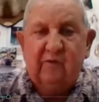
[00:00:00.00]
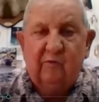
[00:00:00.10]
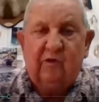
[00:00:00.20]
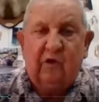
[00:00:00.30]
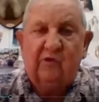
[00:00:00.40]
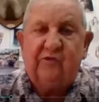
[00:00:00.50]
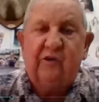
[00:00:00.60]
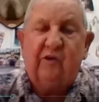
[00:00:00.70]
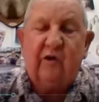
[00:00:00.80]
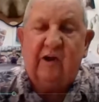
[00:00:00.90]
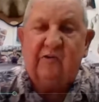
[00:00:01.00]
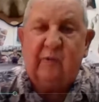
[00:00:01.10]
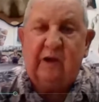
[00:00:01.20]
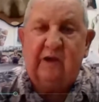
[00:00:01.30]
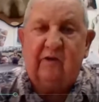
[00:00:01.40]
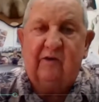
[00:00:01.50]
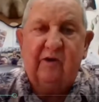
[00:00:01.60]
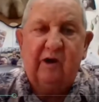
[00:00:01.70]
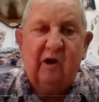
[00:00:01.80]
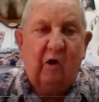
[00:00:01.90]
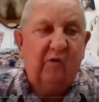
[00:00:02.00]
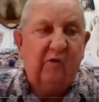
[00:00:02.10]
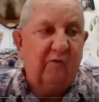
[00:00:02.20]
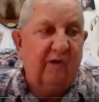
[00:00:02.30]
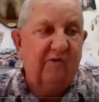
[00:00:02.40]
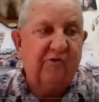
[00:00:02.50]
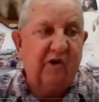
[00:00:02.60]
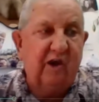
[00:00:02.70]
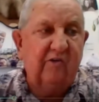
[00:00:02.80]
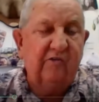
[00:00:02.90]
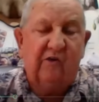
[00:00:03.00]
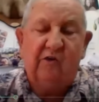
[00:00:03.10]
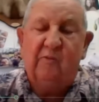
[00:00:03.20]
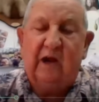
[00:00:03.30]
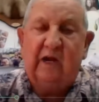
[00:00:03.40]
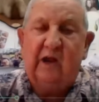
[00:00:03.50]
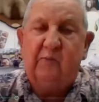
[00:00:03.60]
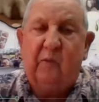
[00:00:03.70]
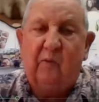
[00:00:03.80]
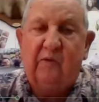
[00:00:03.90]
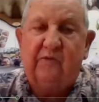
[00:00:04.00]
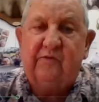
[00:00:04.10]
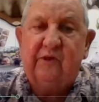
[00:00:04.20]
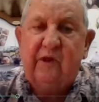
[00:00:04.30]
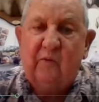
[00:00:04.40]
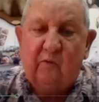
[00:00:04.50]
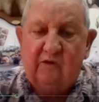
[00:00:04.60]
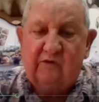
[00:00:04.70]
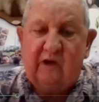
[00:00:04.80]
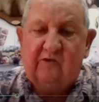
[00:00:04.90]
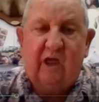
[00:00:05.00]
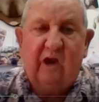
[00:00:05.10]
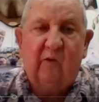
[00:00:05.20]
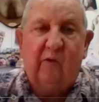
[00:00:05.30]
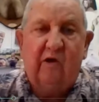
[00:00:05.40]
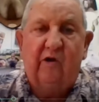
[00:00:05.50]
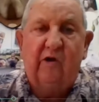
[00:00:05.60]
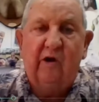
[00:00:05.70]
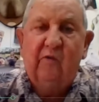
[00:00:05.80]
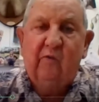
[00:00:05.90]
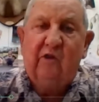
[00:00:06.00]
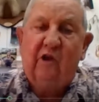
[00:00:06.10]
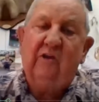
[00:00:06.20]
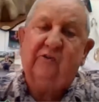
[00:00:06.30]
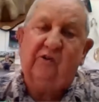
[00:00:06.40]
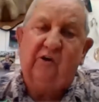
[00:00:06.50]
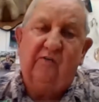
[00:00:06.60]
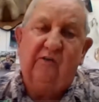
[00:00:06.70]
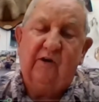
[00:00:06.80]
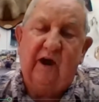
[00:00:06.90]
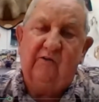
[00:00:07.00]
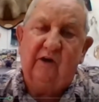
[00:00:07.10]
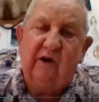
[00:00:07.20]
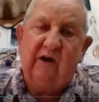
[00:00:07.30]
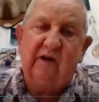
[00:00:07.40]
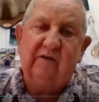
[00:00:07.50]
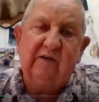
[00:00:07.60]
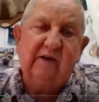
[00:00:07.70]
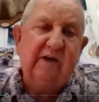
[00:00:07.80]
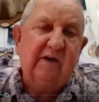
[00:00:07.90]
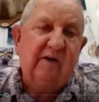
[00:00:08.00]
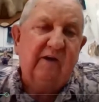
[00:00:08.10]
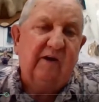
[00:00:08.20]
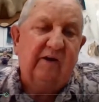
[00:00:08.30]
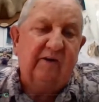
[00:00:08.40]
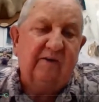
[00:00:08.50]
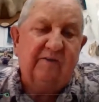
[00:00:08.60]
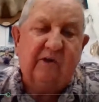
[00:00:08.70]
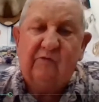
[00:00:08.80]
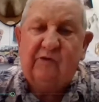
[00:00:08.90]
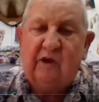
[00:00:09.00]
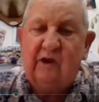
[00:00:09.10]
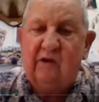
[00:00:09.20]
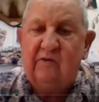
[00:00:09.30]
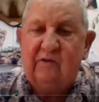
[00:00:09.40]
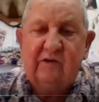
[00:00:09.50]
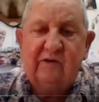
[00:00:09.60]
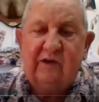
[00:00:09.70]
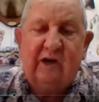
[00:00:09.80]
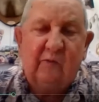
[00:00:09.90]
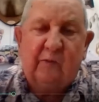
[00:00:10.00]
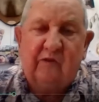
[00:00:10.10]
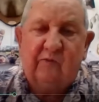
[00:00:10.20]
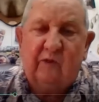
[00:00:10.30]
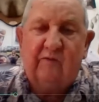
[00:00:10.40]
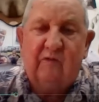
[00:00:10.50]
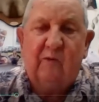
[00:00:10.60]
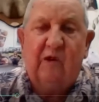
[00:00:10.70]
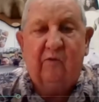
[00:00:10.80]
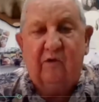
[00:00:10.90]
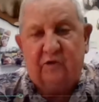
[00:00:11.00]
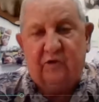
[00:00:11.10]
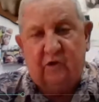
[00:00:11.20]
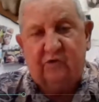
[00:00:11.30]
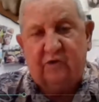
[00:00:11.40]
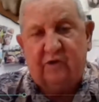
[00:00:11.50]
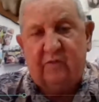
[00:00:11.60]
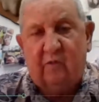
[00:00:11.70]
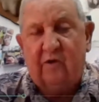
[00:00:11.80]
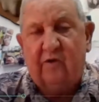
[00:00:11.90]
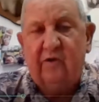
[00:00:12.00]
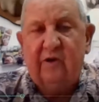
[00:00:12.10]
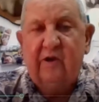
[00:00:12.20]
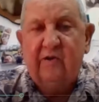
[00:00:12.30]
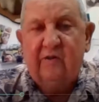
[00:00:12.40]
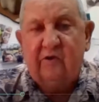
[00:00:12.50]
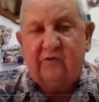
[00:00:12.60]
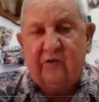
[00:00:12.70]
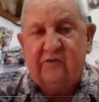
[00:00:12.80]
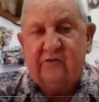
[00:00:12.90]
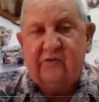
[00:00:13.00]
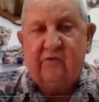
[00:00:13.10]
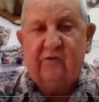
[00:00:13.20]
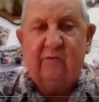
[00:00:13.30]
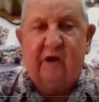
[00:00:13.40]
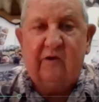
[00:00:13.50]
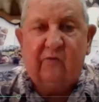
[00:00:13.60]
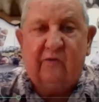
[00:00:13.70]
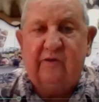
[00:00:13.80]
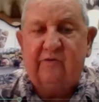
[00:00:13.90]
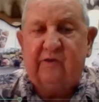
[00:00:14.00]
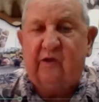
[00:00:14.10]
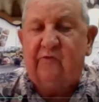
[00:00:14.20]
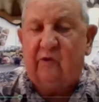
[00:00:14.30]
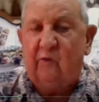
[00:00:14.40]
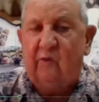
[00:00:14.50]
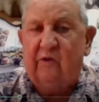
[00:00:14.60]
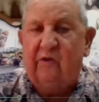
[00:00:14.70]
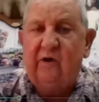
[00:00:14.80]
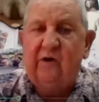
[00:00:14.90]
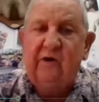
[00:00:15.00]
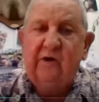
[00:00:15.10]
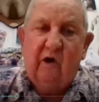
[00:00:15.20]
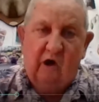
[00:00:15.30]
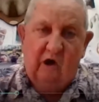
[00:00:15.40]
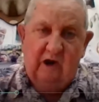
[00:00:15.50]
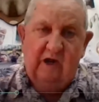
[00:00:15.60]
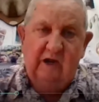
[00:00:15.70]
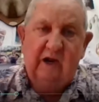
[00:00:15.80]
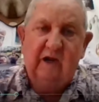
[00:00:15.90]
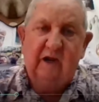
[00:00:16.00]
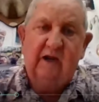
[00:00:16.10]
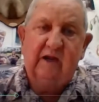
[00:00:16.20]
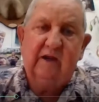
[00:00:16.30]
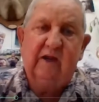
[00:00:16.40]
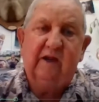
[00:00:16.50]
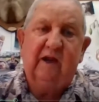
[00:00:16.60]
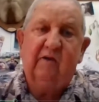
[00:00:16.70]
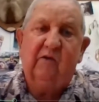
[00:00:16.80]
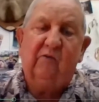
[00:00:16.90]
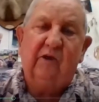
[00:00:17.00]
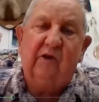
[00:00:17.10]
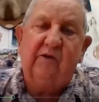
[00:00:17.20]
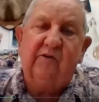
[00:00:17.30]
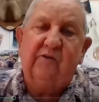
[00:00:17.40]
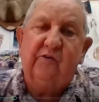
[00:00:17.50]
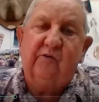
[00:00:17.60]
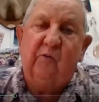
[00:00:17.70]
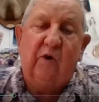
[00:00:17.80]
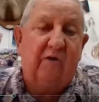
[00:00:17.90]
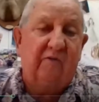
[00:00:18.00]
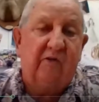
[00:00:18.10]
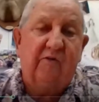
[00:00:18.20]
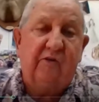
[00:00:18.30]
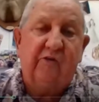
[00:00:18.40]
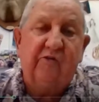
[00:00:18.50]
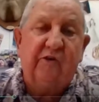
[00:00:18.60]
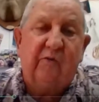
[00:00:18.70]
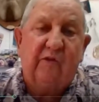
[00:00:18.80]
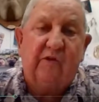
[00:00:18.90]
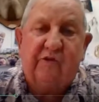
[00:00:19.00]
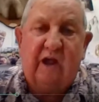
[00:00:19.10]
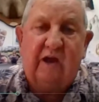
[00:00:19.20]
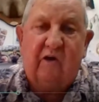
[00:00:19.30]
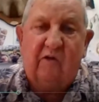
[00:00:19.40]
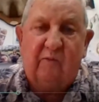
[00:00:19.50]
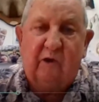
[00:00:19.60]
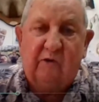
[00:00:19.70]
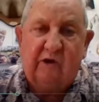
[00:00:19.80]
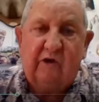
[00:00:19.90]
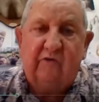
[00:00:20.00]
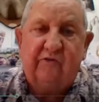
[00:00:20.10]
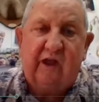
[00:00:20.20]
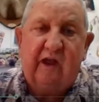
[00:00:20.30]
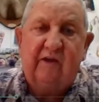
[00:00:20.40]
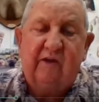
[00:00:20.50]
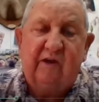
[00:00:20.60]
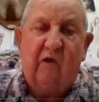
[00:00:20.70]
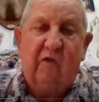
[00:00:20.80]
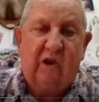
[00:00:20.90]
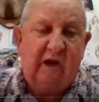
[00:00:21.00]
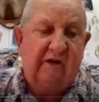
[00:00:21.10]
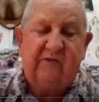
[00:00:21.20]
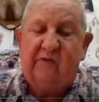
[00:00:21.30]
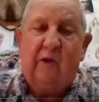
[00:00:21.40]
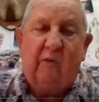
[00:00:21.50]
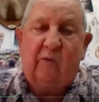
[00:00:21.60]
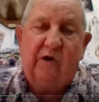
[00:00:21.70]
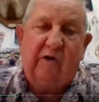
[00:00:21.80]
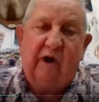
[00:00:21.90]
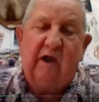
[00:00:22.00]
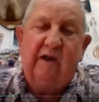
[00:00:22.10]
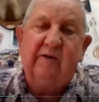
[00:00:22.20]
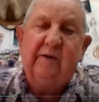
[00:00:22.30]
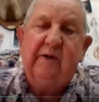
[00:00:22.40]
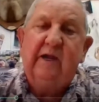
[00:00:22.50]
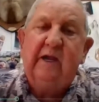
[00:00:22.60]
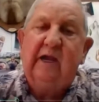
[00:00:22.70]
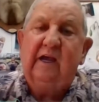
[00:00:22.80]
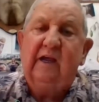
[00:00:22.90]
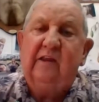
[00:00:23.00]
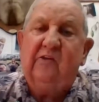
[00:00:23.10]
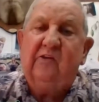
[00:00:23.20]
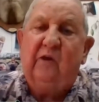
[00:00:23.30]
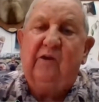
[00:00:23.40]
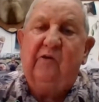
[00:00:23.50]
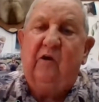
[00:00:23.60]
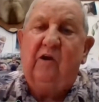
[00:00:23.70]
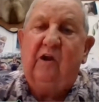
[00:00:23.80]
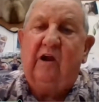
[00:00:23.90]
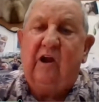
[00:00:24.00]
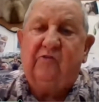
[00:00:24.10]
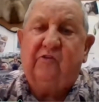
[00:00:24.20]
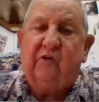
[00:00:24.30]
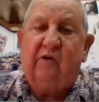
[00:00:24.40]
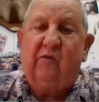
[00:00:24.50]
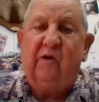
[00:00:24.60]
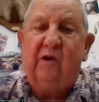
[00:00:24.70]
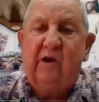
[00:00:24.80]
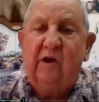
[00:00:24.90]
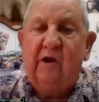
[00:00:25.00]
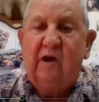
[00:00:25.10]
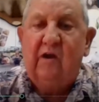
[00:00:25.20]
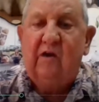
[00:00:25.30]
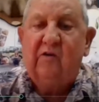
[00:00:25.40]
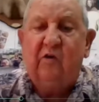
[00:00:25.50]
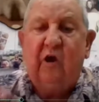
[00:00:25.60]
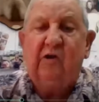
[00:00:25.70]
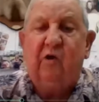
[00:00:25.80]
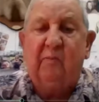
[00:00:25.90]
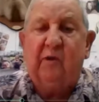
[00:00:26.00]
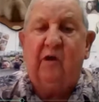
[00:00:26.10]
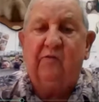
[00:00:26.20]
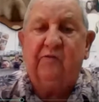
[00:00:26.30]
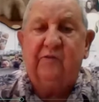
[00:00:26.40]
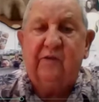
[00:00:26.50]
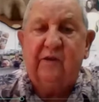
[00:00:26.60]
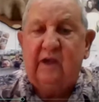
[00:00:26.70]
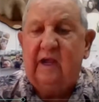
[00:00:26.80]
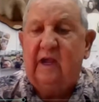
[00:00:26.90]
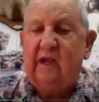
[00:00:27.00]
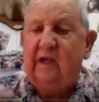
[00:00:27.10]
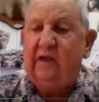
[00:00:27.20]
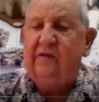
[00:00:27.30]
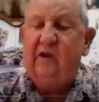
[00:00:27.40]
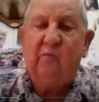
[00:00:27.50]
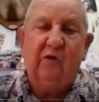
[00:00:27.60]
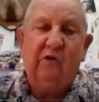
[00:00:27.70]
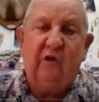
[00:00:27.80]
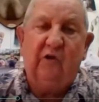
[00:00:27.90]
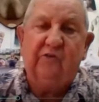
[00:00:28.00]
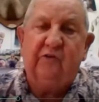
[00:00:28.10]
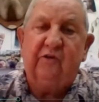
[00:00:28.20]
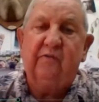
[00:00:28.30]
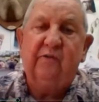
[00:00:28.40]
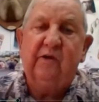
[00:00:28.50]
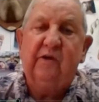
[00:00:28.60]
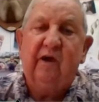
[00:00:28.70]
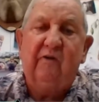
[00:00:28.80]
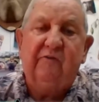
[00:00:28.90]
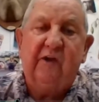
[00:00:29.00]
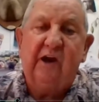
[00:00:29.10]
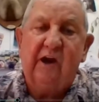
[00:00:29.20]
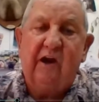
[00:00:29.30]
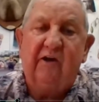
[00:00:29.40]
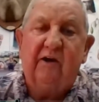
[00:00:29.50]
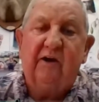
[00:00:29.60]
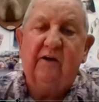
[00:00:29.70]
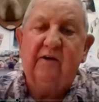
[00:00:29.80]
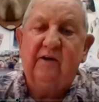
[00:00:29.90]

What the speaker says: real close to the grass bed, or the river channels or the main lake points where it's got shallow water with lots of cover, hydrilla, coontail, lily pads, whatever, but it runs close to the deep water. Those fish is going to come out of 20, 30 foot of water early and late, and they're going to run to usually where the shad or the bluegill's at in all the lakes, no matter where you're at. And that's why early I concentrate on clay drop-offs and deep water close to a feeding area.